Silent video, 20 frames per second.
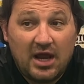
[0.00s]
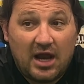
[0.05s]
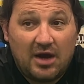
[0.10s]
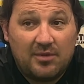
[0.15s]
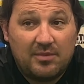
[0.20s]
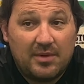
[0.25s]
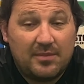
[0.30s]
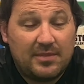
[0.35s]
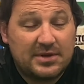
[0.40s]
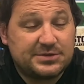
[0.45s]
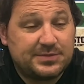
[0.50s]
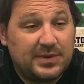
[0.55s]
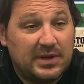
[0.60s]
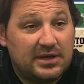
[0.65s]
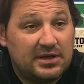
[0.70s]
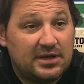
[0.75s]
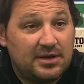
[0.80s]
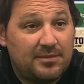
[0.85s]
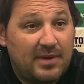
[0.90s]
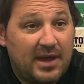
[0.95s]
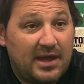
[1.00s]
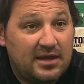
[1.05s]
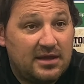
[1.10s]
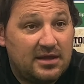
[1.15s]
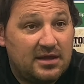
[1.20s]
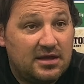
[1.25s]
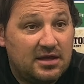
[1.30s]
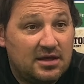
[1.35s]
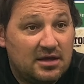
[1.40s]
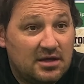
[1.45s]
I remember speaking to
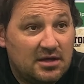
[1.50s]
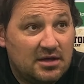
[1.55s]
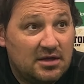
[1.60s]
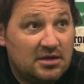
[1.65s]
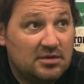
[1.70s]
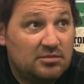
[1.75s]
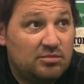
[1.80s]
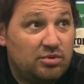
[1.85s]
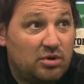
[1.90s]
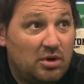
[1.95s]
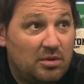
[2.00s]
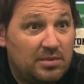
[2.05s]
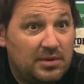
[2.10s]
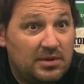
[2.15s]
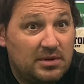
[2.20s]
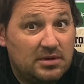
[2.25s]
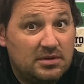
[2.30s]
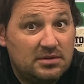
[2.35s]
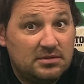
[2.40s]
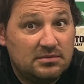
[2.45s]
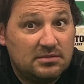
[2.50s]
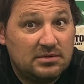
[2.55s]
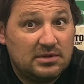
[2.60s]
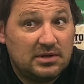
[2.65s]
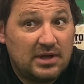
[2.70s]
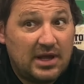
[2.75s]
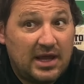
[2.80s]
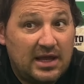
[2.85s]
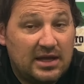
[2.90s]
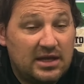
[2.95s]
Mike probably
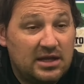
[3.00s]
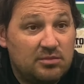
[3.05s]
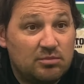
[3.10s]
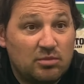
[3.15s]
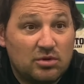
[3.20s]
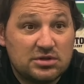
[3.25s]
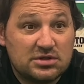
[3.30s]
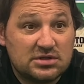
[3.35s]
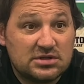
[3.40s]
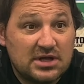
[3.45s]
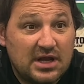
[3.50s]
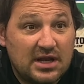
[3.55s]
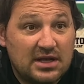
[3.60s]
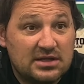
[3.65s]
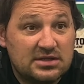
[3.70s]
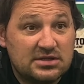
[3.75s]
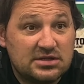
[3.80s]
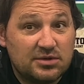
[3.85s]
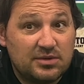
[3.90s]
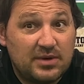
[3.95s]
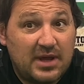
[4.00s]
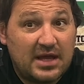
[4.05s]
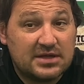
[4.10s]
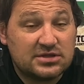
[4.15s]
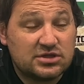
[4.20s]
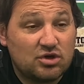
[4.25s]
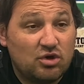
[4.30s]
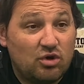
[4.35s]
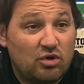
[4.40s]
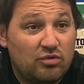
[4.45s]
18 months, nearly two
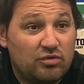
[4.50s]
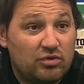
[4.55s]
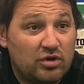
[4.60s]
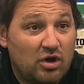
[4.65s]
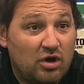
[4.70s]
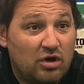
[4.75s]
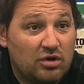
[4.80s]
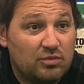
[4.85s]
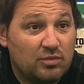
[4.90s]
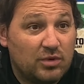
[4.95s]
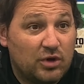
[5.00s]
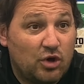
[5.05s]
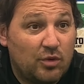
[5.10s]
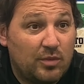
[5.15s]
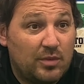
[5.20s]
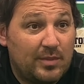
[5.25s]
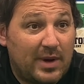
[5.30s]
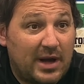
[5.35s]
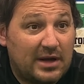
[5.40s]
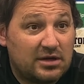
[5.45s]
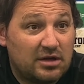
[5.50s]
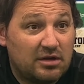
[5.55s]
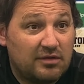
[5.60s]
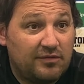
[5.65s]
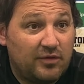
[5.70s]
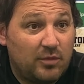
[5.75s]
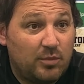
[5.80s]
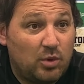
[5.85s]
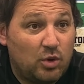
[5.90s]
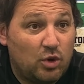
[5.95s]
years ago, regarding coming back to the
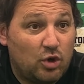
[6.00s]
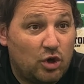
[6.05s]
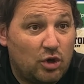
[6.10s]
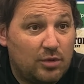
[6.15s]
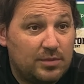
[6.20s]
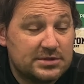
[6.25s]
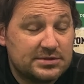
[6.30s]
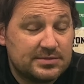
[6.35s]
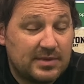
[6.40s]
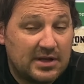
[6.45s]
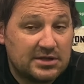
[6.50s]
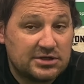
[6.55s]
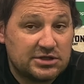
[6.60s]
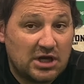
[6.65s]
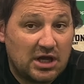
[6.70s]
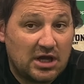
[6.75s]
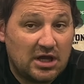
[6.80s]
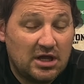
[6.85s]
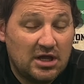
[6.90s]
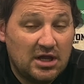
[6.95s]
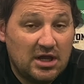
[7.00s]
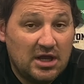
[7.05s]
football club as manager